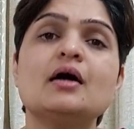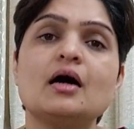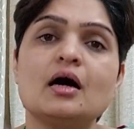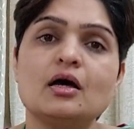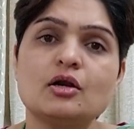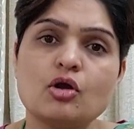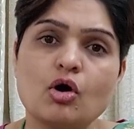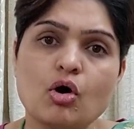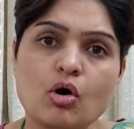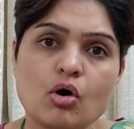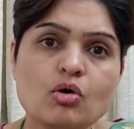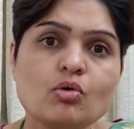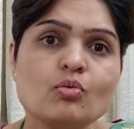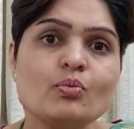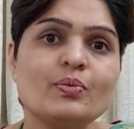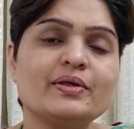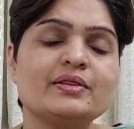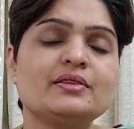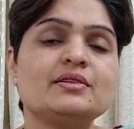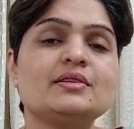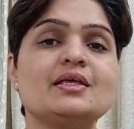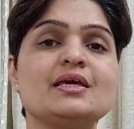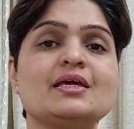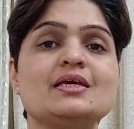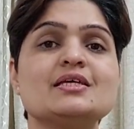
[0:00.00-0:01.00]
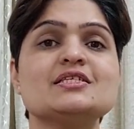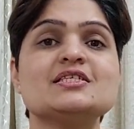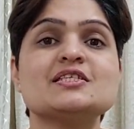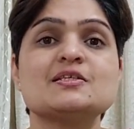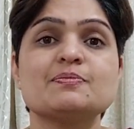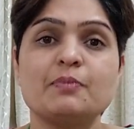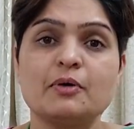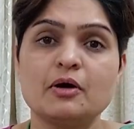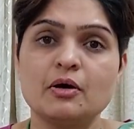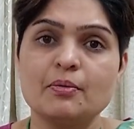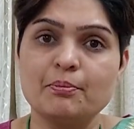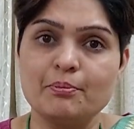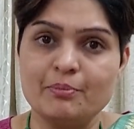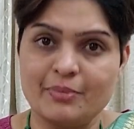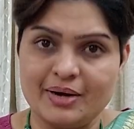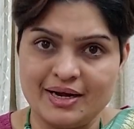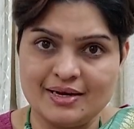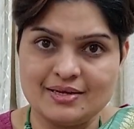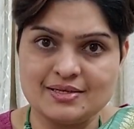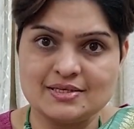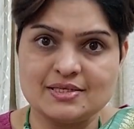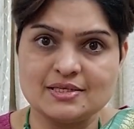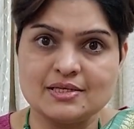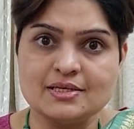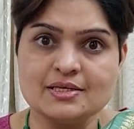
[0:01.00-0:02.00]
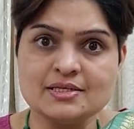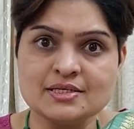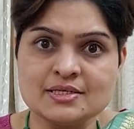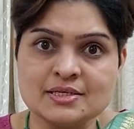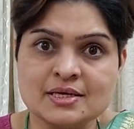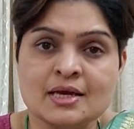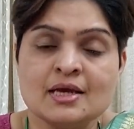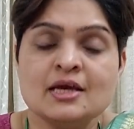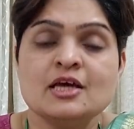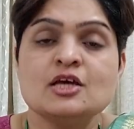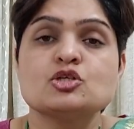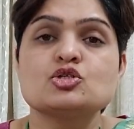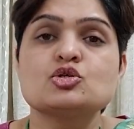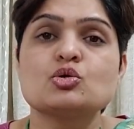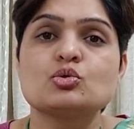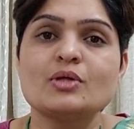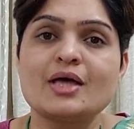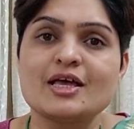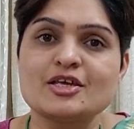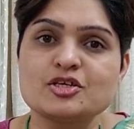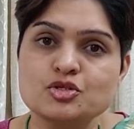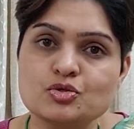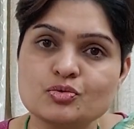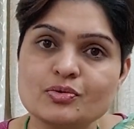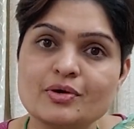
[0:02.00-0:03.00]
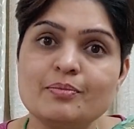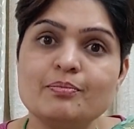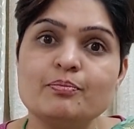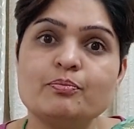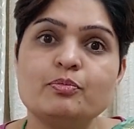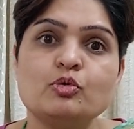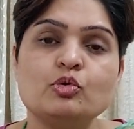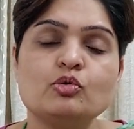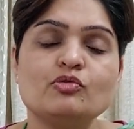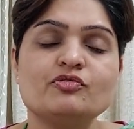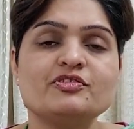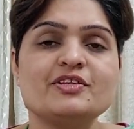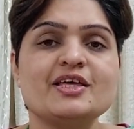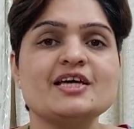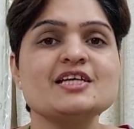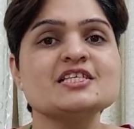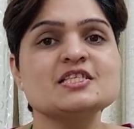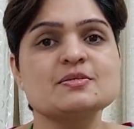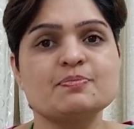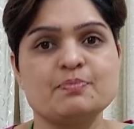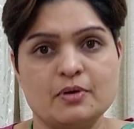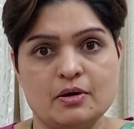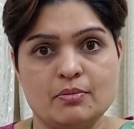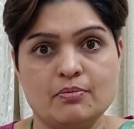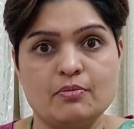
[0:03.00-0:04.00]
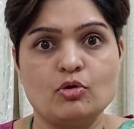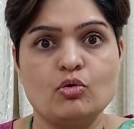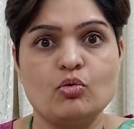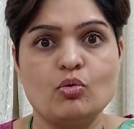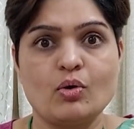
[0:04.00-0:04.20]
along with these sperm medicines so as to improve their sperm